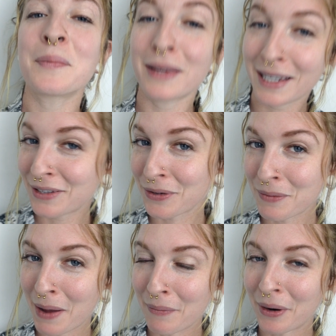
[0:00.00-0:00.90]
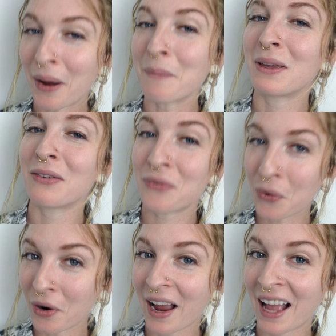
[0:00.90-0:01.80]
Please remember
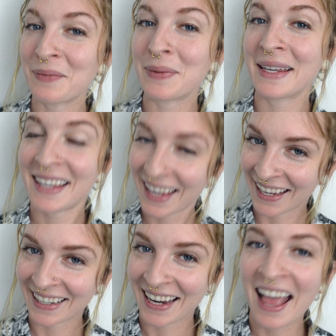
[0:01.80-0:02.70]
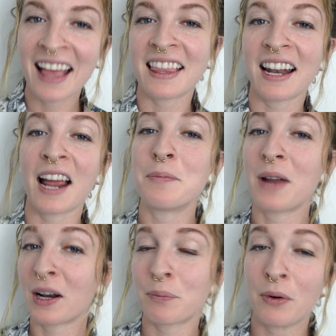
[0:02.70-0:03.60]
before I begin that I'm
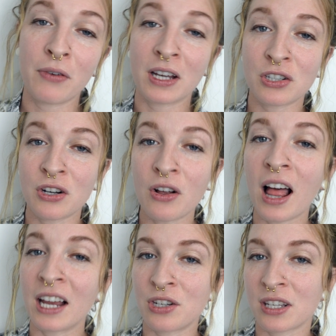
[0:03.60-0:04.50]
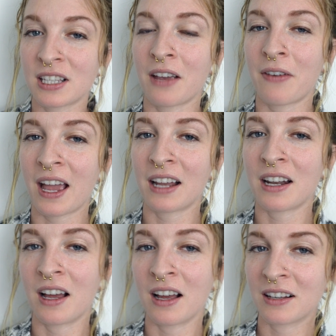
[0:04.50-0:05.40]
not a professional. I just have had
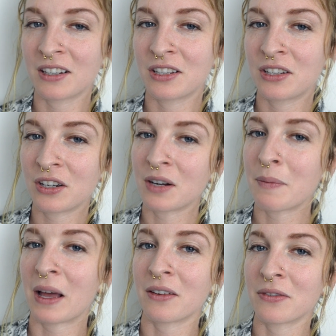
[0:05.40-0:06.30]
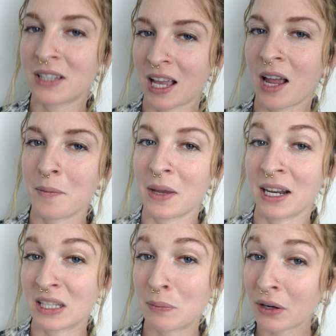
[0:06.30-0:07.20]
a good amount of time and
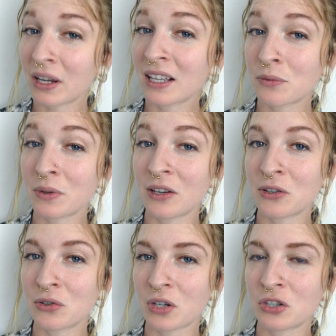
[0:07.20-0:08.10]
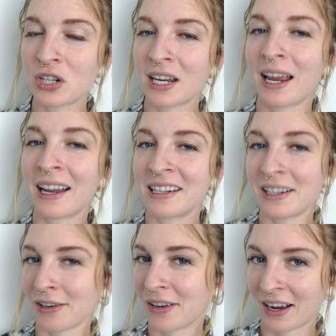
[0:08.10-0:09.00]
experience with ear stretching and
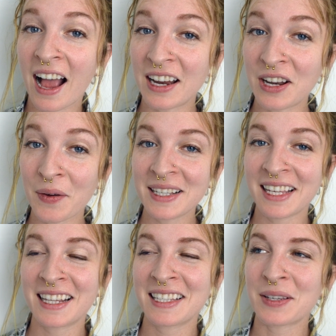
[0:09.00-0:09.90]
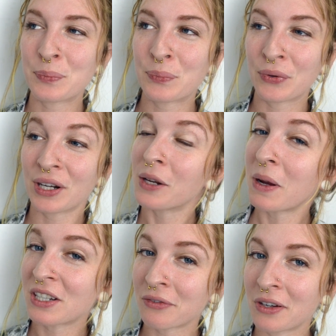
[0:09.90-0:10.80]
ear care. I know I say this in pretty
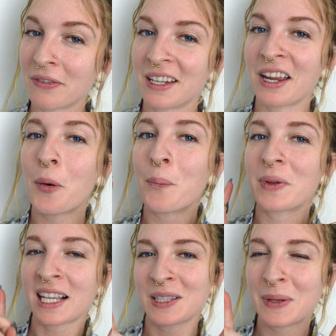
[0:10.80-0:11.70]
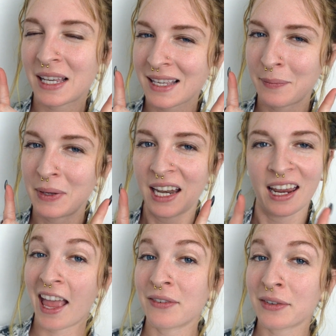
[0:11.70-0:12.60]
much every video, but that's because I mean it.
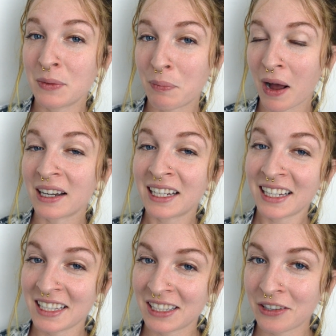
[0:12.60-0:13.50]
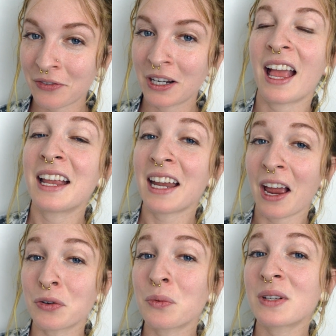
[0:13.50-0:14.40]
Every body is different and
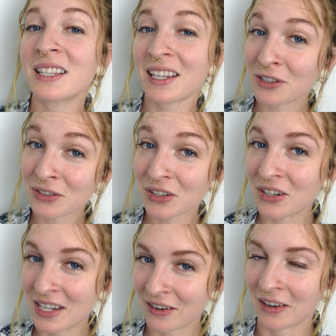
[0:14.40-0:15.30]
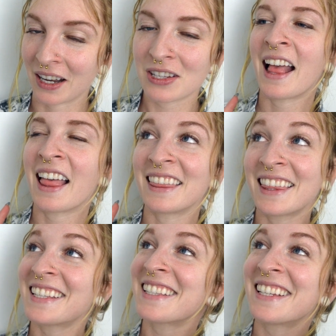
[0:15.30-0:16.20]
everyone's ears are different.
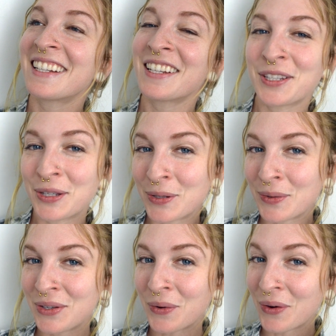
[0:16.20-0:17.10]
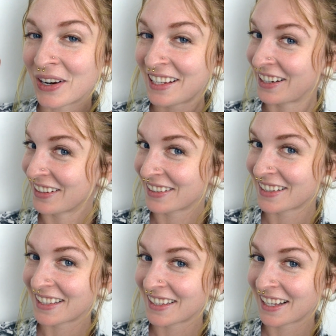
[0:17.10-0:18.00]
Listen to your
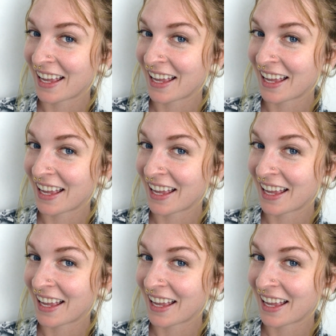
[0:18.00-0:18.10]
ears.